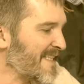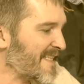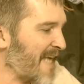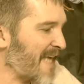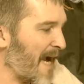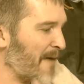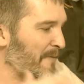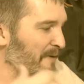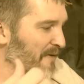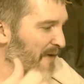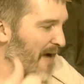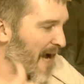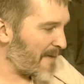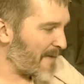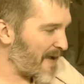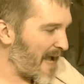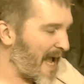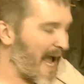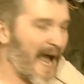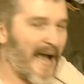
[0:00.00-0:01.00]
This guy would
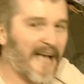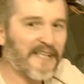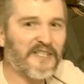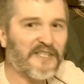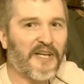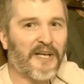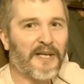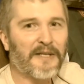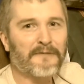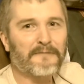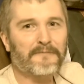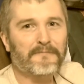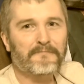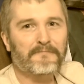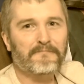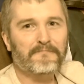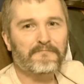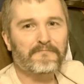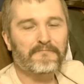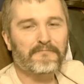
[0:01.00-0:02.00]
grab a hatchet
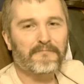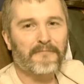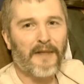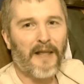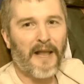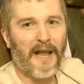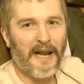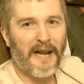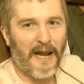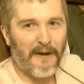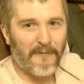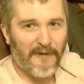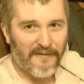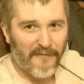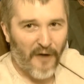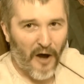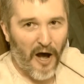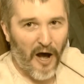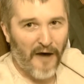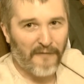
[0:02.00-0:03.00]
and a
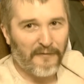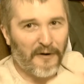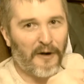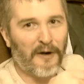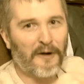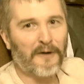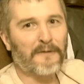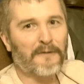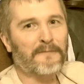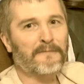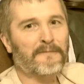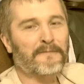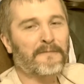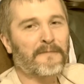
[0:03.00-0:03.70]
revolver.